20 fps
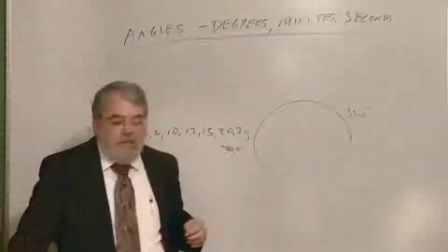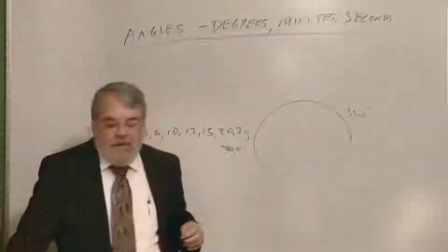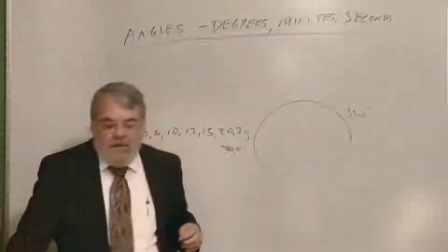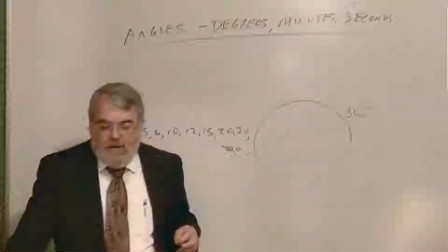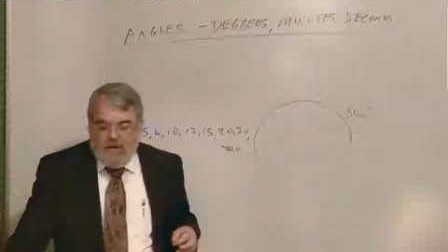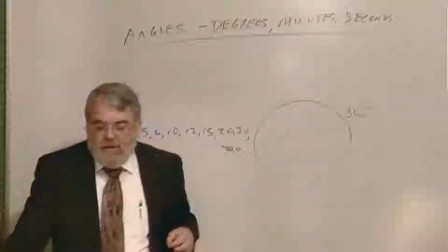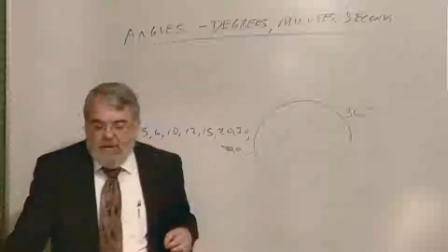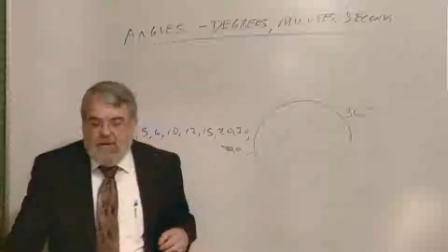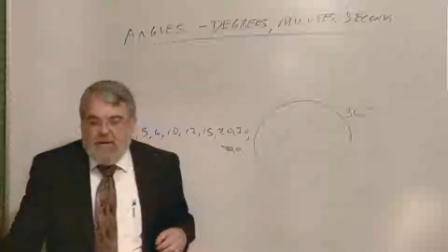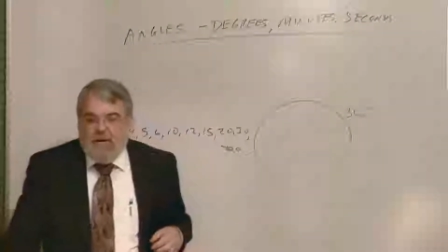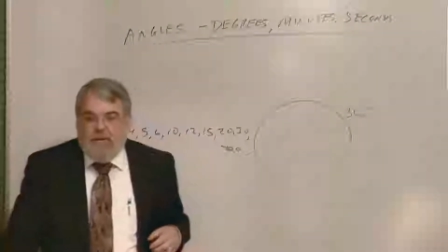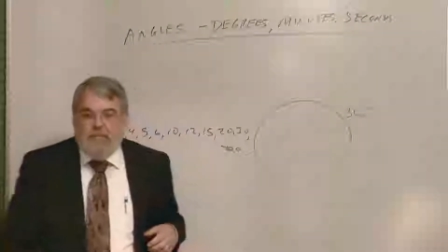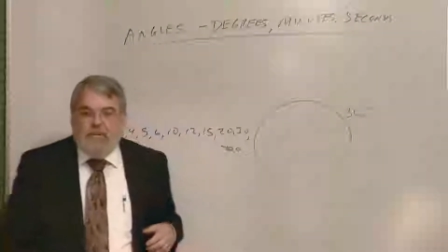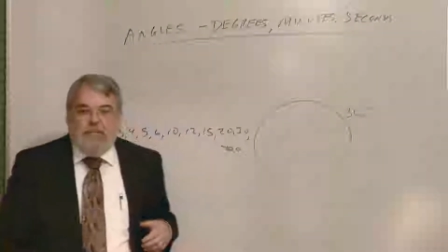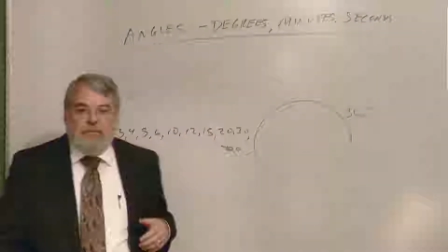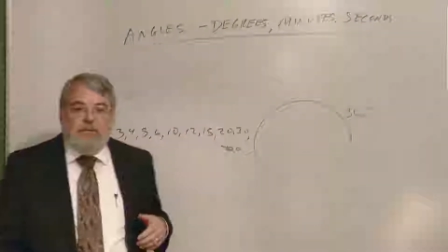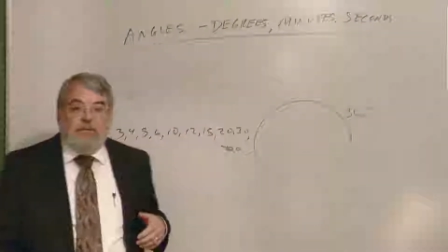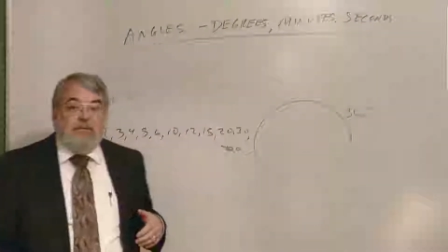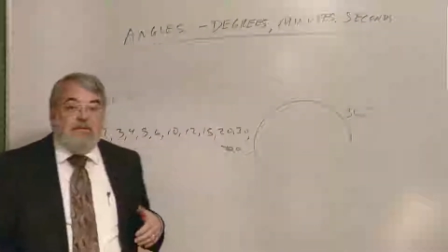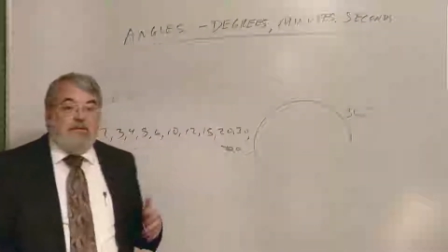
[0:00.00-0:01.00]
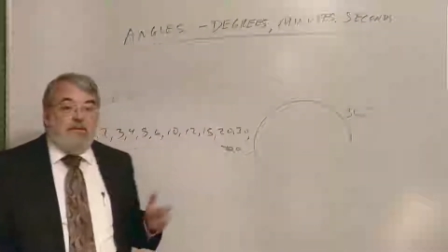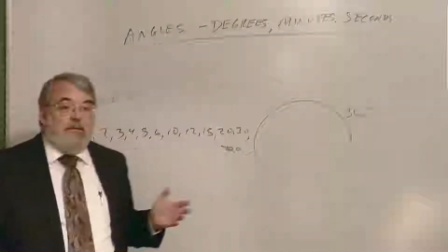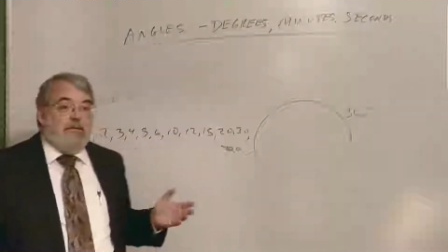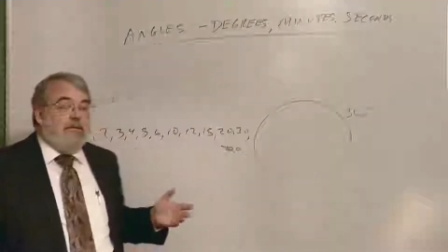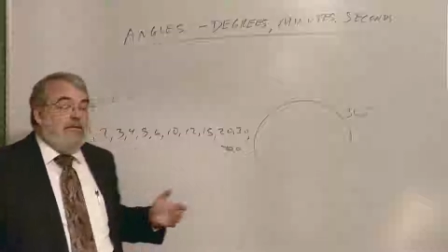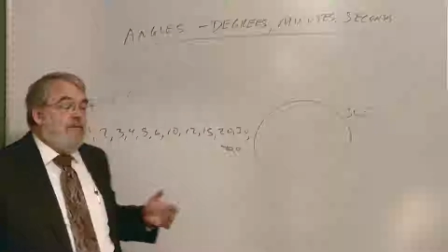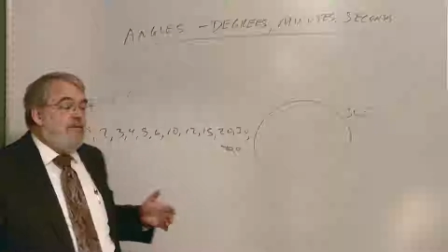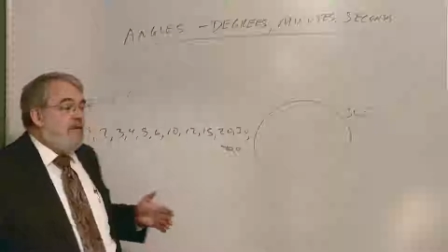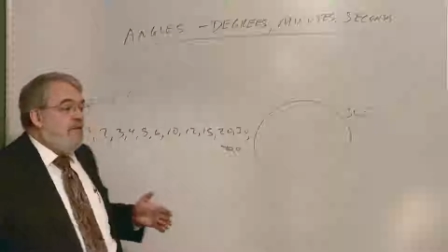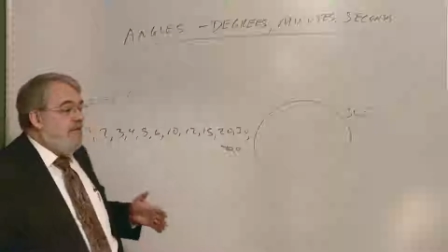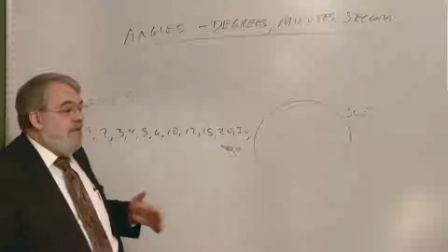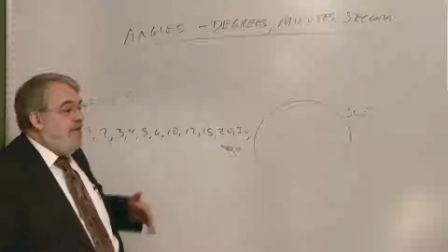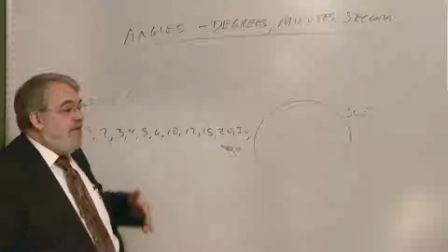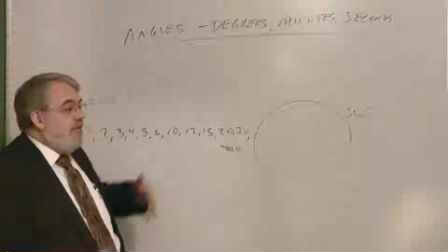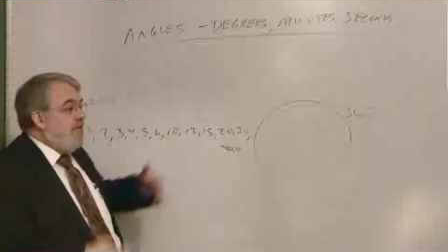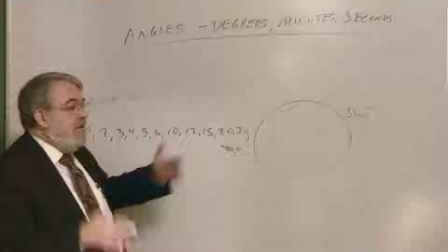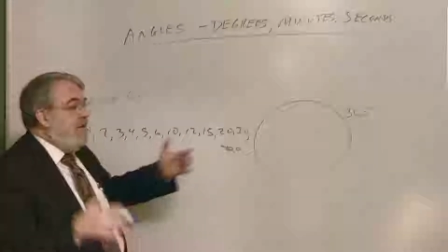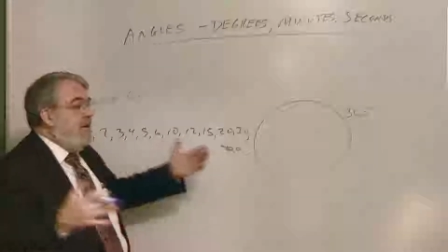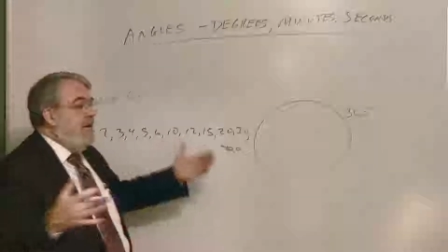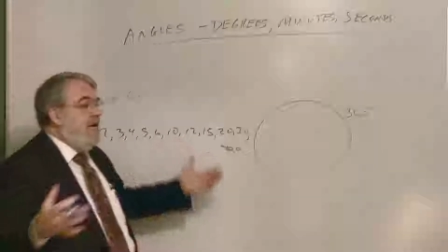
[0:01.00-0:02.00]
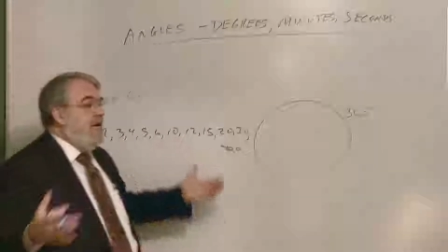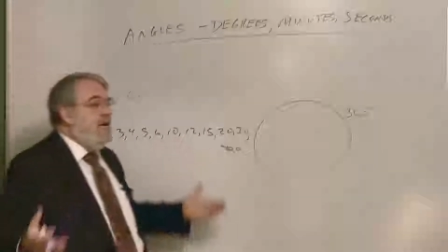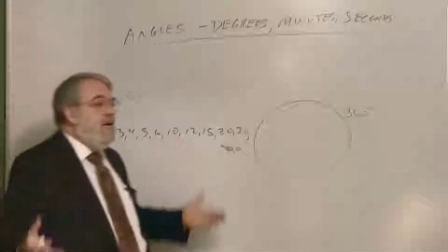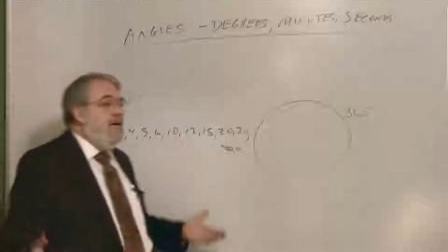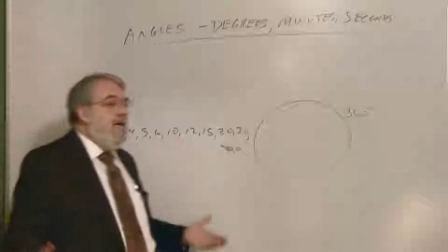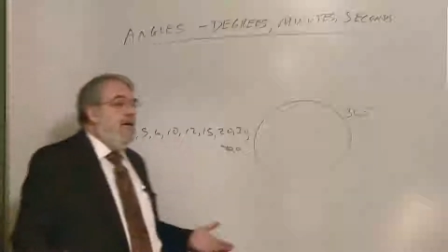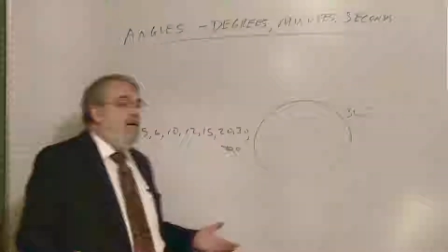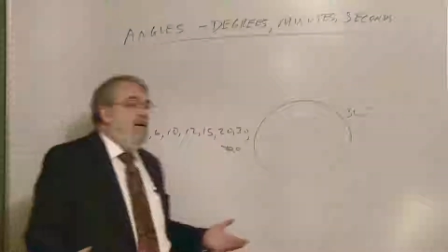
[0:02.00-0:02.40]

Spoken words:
they came up with zeros, and eventually